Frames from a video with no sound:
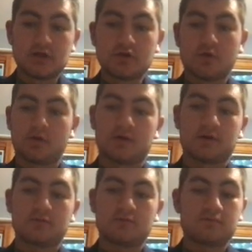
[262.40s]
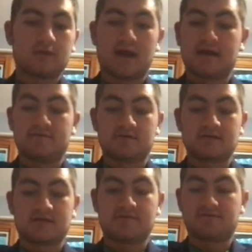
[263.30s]
Or I
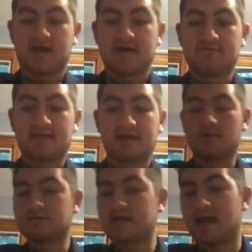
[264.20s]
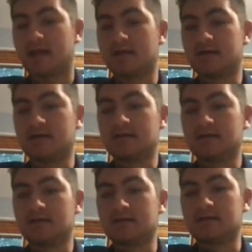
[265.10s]
first get 5, then I go 10.
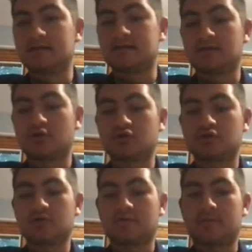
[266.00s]
You see, those are two different